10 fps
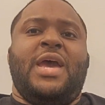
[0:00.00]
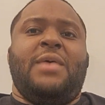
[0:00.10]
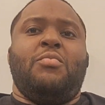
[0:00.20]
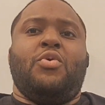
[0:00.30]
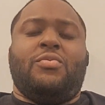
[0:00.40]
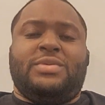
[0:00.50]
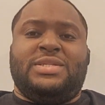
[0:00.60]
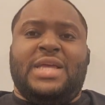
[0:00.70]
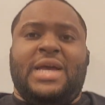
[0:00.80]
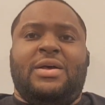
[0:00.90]
had more of a
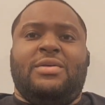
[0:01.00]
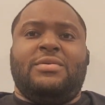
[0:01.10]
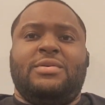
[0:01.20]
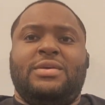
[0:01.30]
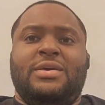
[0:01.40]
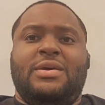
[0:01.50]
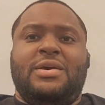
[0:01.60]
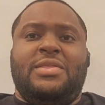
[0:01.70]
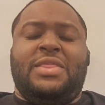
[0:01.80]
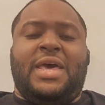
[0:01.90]
style
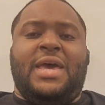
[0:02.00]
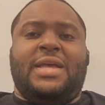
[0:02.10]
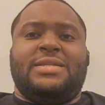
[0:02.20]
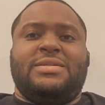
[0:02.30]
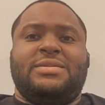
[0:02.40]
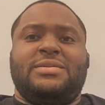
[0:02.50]
that